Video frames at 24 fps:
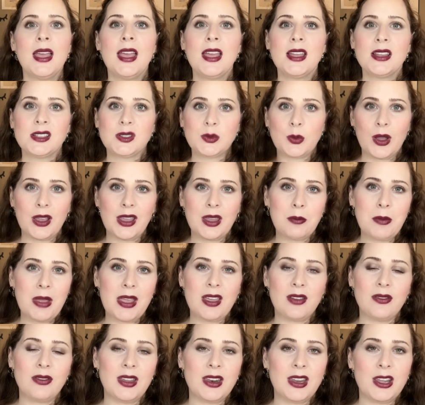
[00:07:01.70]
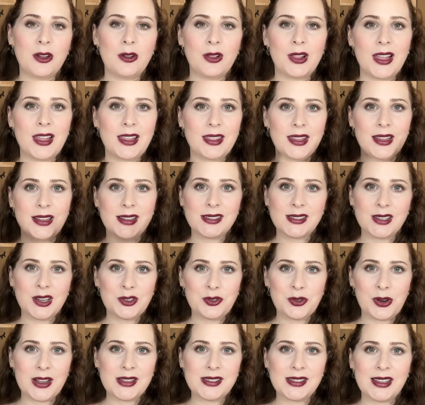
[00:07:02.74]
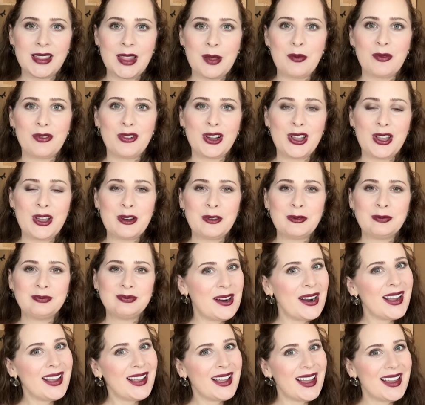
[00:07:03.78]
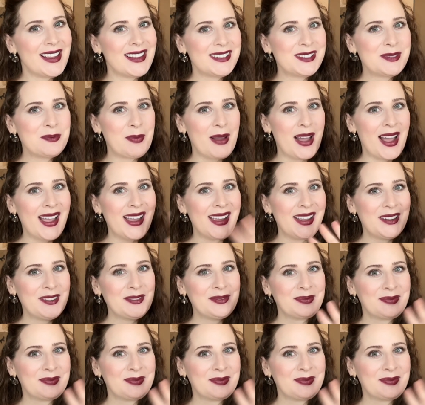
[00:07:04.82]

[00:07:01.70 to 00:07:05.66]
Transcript: so I can make a video like this addressing them for you. All right, guys, bye.